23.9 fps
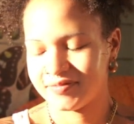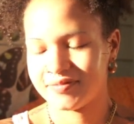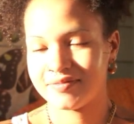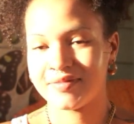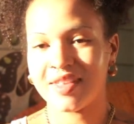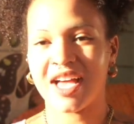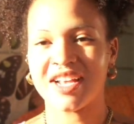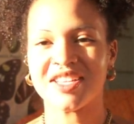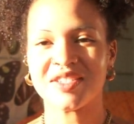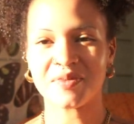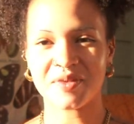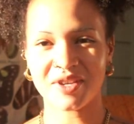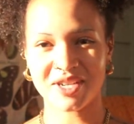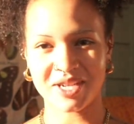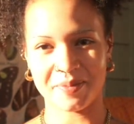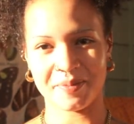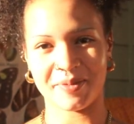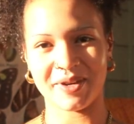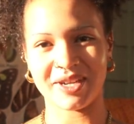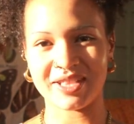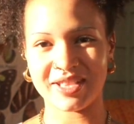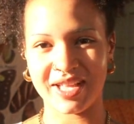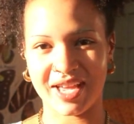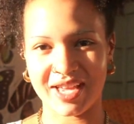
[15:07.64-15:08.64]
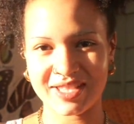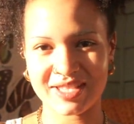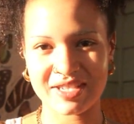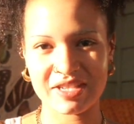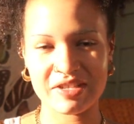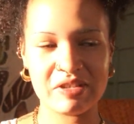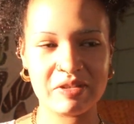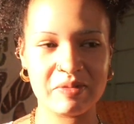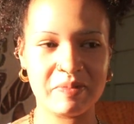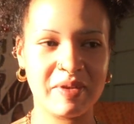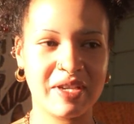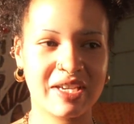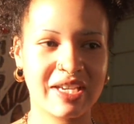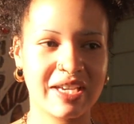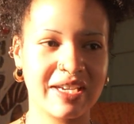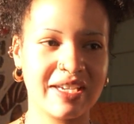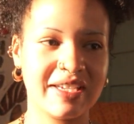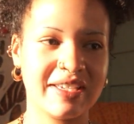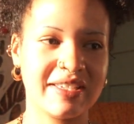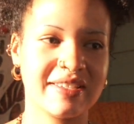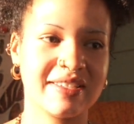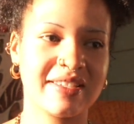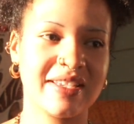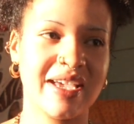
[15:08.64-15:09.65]
I just wanted to bring that to you
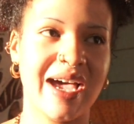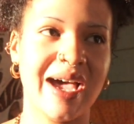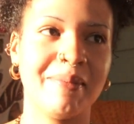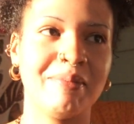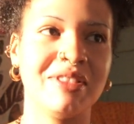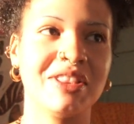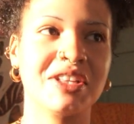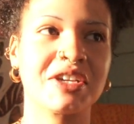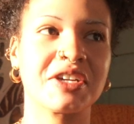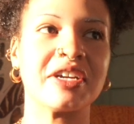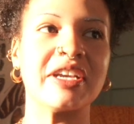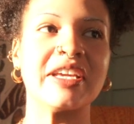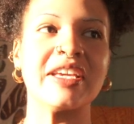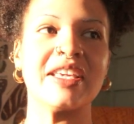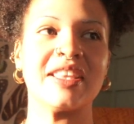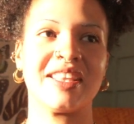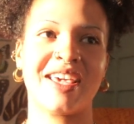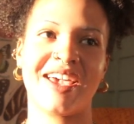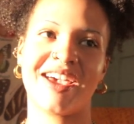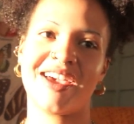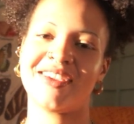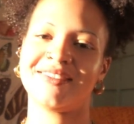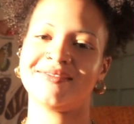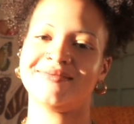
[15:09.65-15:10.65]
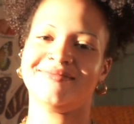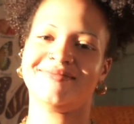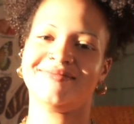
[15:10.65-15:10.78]
because I'm learning that.